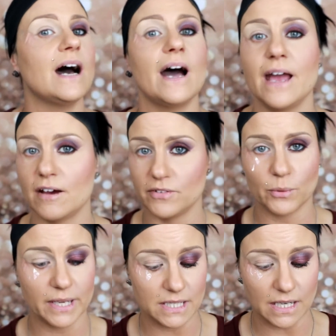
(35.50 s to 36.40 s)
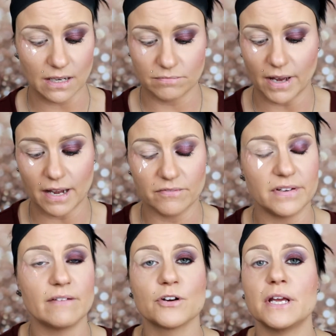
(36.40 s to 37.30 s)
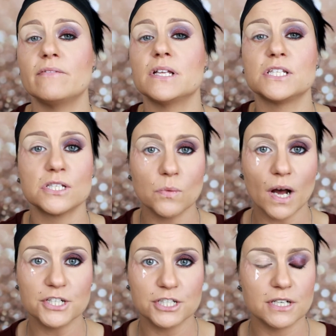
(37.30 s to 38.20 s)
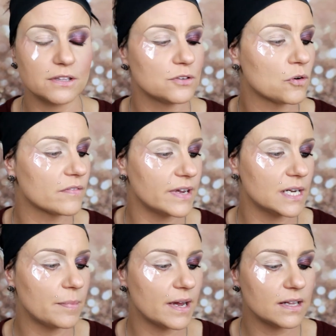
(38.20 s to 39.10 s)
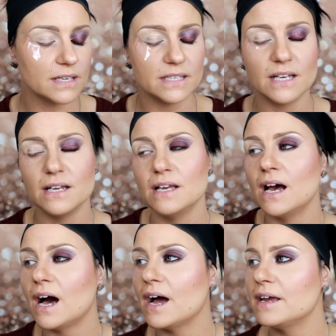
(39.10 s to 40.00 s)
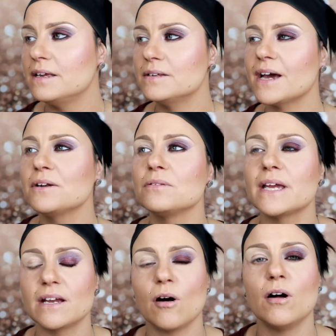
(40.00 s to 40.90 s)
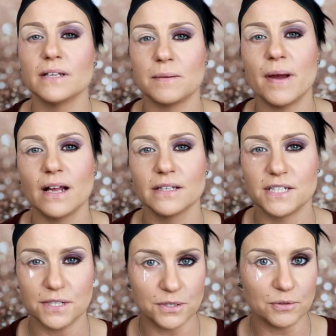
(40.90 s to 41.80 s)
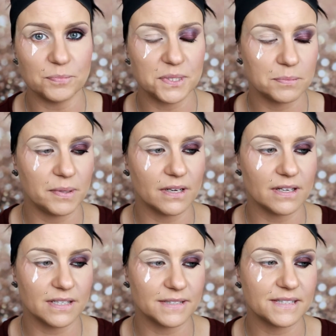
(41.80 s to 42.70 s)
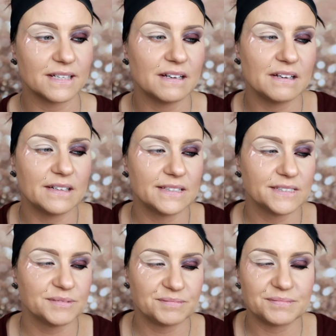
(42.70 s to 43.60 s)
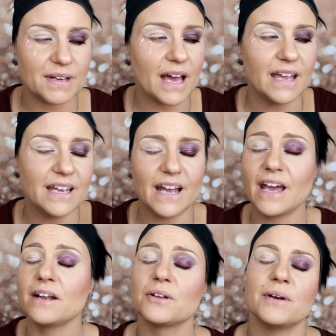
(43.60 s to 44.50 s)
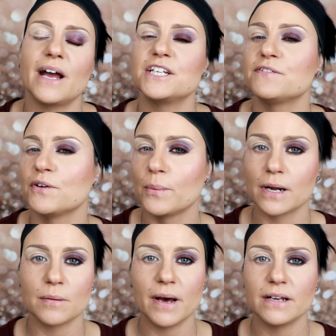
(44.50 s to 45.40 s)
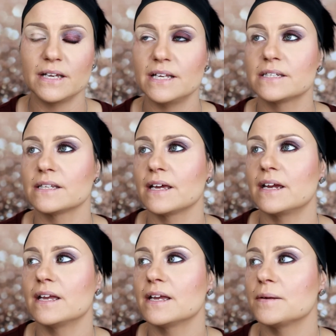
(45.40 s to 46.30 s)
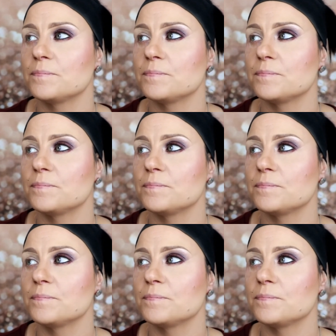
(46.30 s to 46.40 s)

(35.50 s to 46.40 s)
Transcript: I have no idea. I've never even swatched the Norvina palette. I don't like calling palettes dupes because I don't know, I just feel weird about it. It's like